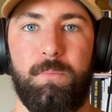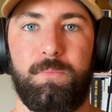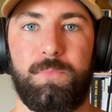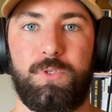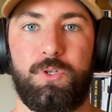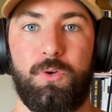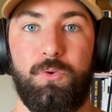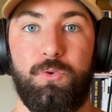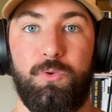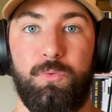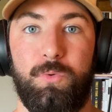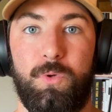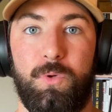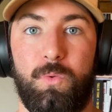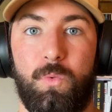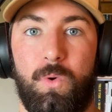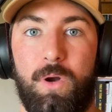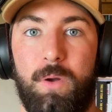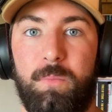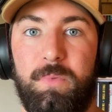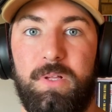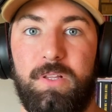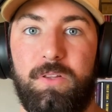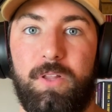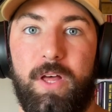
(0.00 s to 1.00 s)
So do we want to
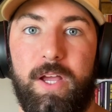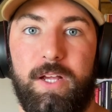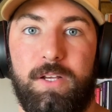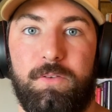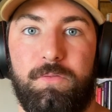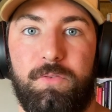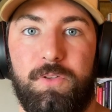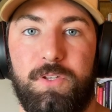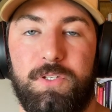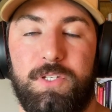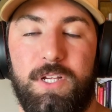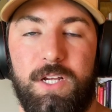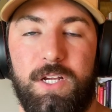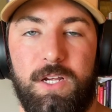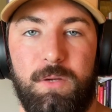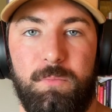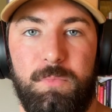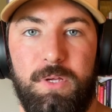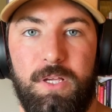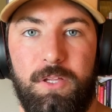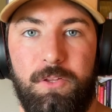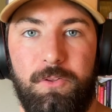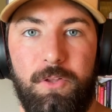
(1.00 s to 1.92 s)
be liked for the sake of being